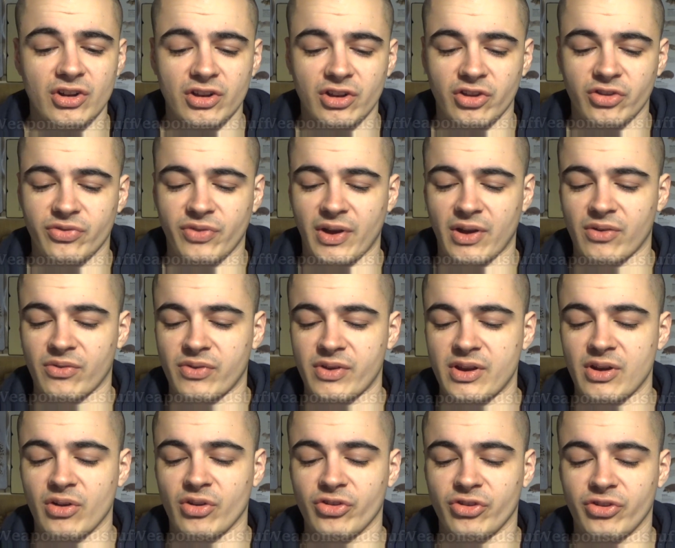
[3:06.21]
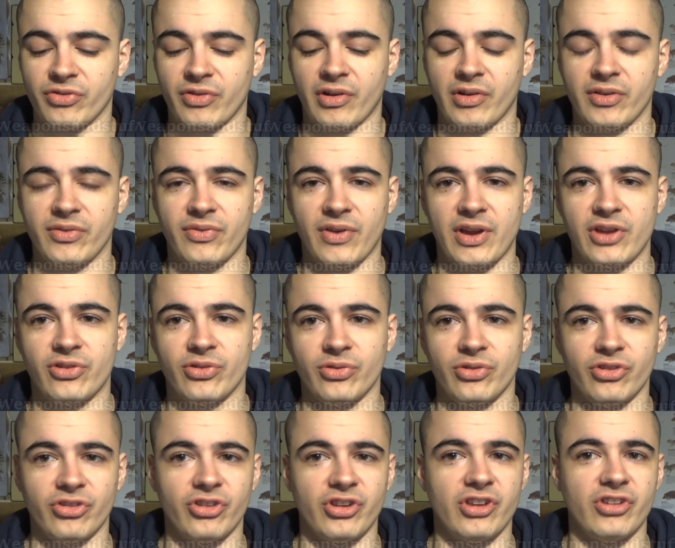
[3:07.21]
because thankfully lots of very fatal
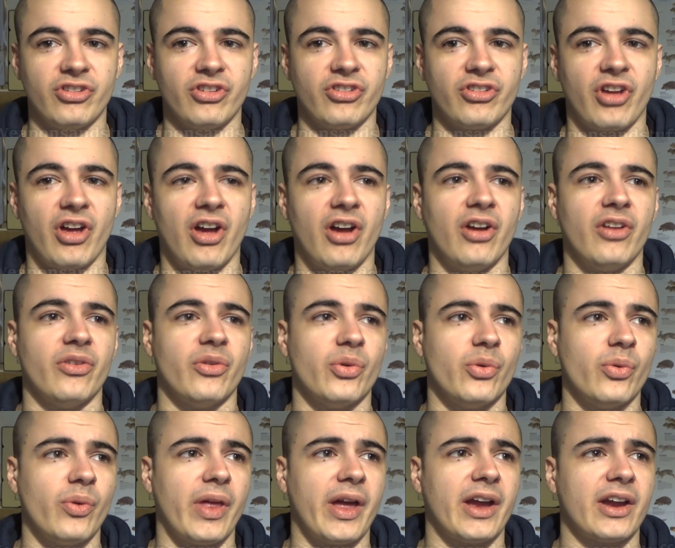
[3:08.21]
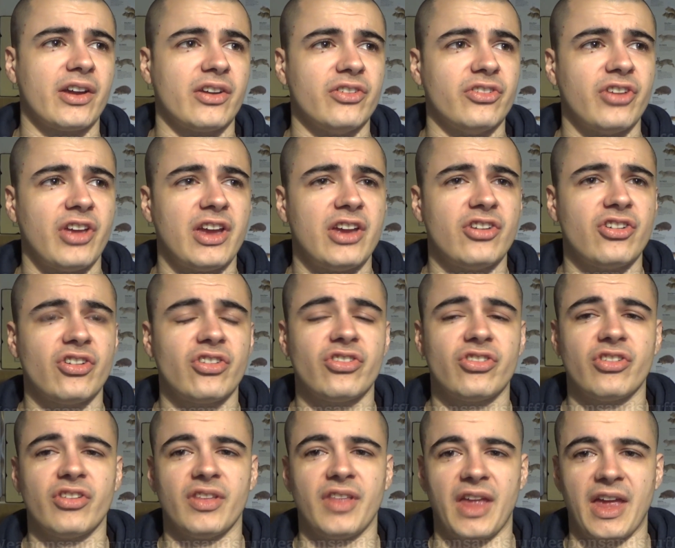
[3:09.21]
diseases aren't all that
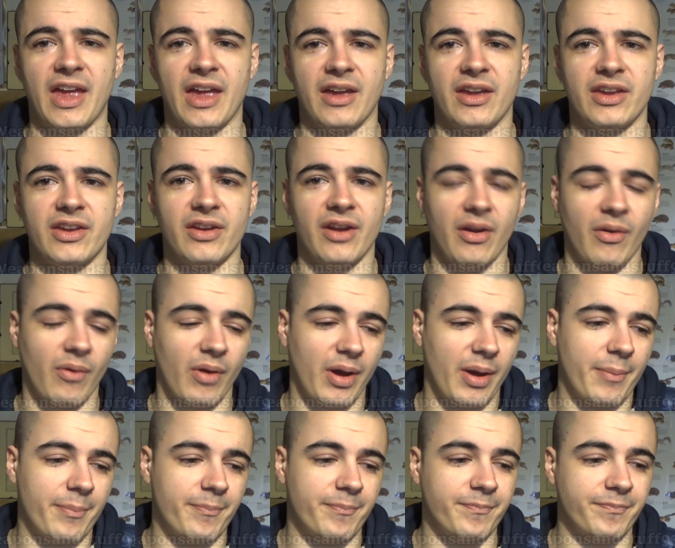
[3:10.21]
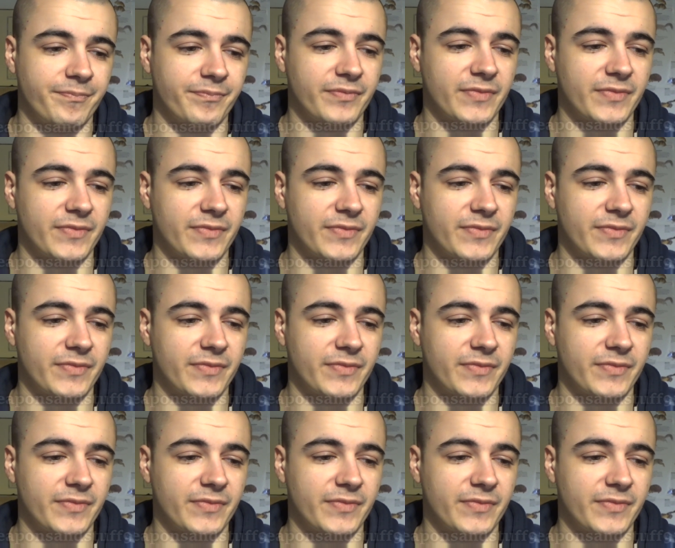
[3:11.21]
contagious. They're, you know, um,